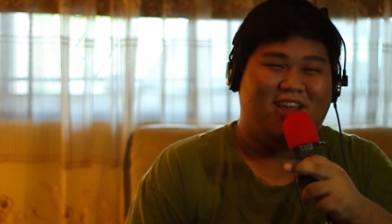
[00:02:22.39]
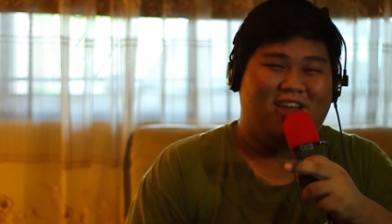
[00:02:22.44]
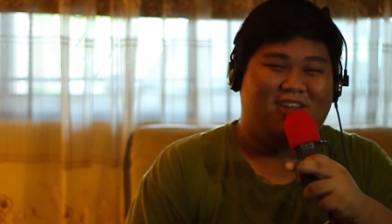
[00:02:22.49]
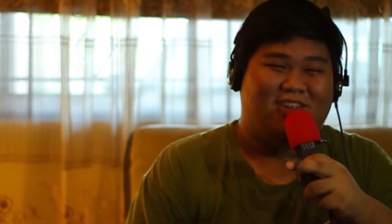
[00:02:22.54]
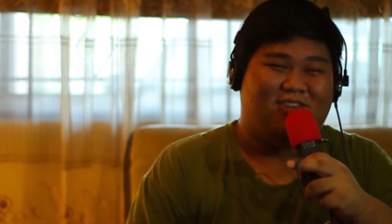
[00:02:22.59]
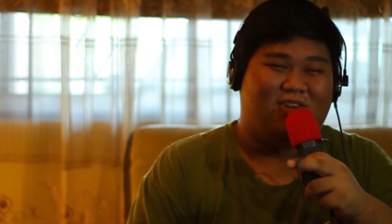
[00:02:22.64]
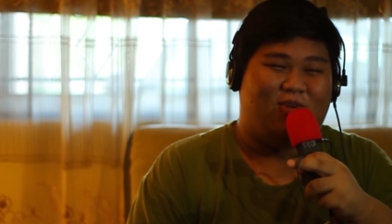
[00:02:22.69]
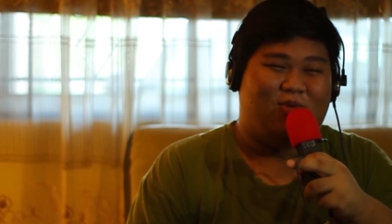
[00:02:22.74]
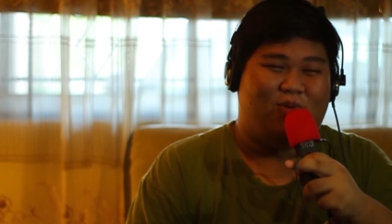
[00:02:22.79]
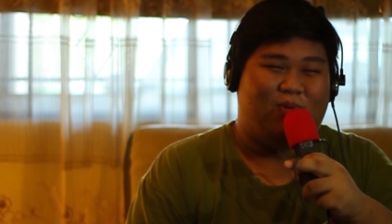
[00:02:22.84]

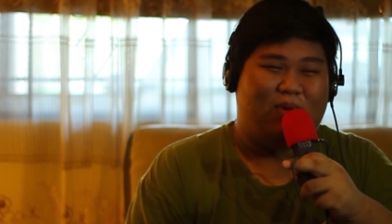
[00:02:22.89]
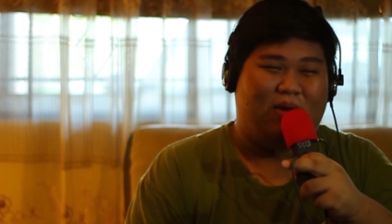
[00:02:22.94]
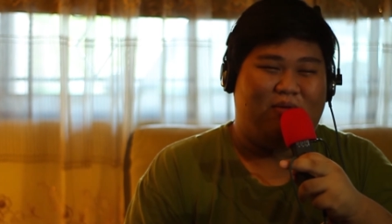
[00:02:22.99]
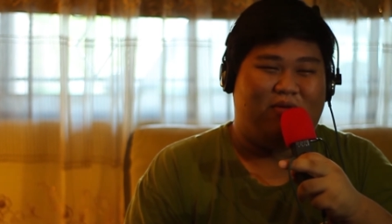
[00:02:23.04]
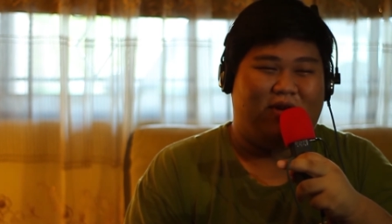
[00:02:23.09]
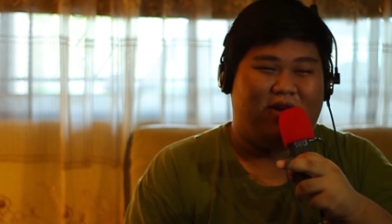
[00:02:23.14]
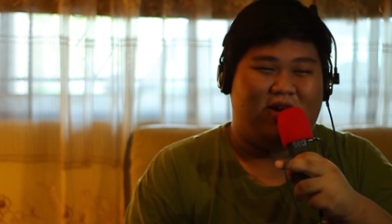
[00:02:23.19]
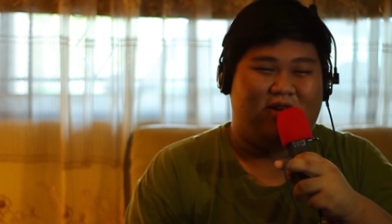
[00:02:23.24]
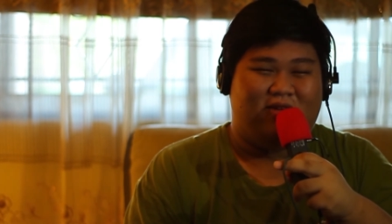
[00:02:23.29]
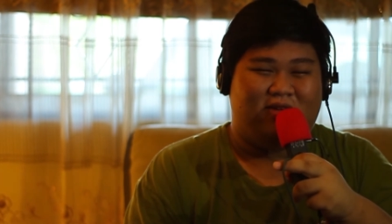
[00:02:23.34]
So we might
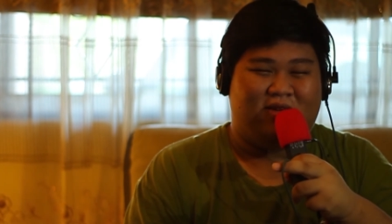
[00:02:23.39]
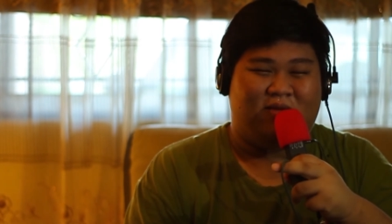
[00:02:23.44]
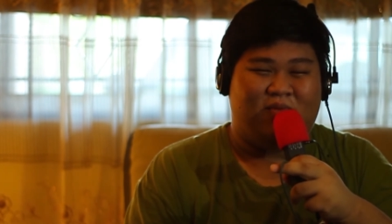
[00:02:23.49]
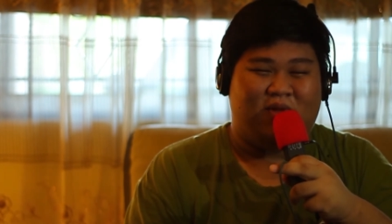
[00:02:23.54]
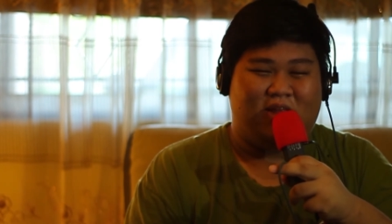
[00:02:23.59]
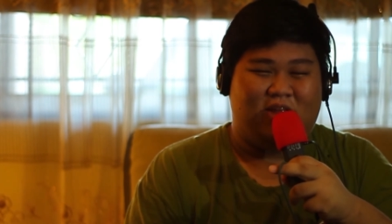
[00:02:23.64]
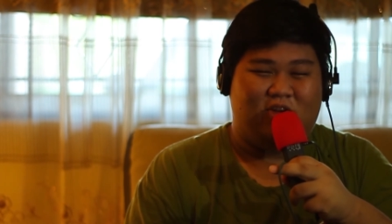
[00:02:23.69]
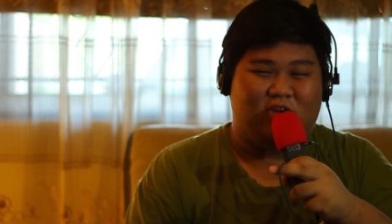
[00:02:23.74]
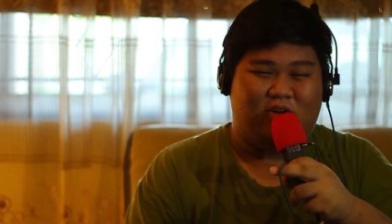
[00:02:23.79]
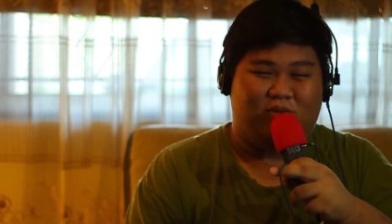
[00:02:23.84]
figure out
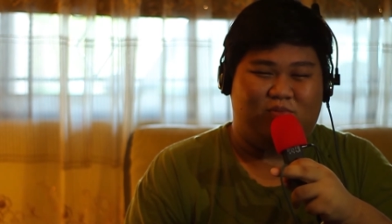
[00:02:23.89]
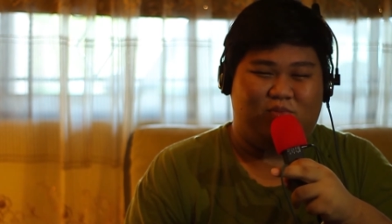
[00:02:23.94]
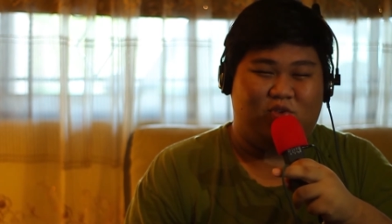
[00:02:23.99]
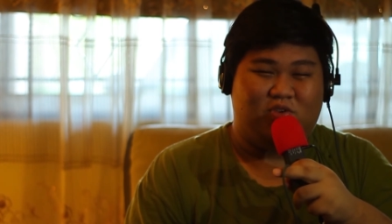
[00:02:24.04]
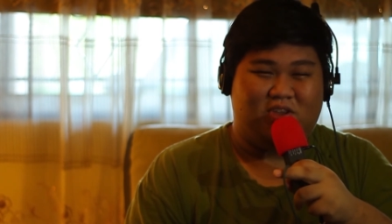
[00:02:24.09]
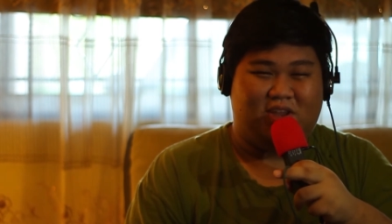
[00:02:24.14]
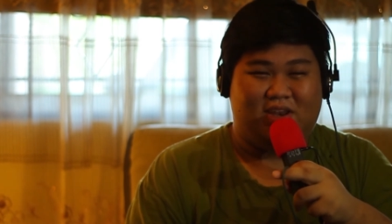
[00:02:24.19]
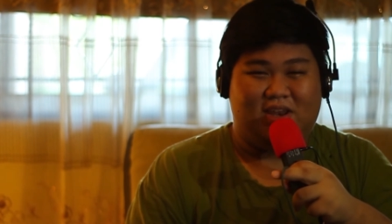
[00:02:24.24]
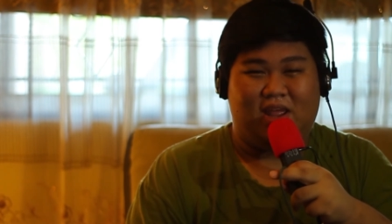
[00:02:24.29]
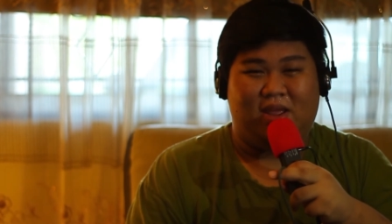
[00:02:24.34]
something new on
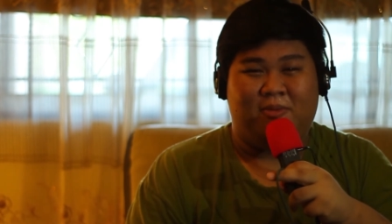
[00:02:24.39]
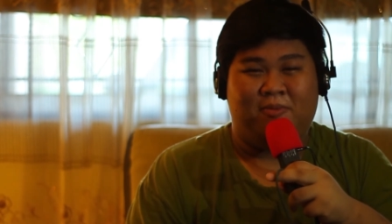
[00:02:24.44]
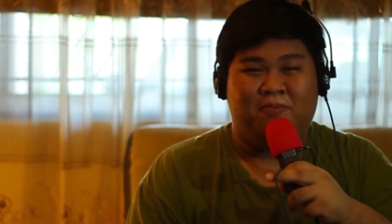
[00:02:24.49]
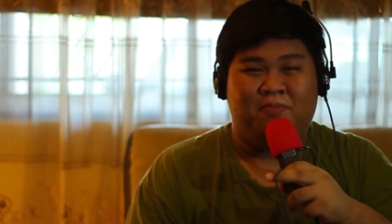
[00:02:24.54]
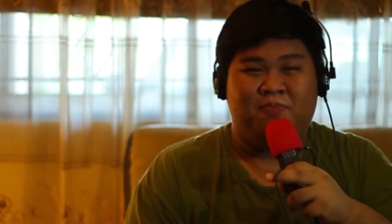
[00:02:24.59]
music name.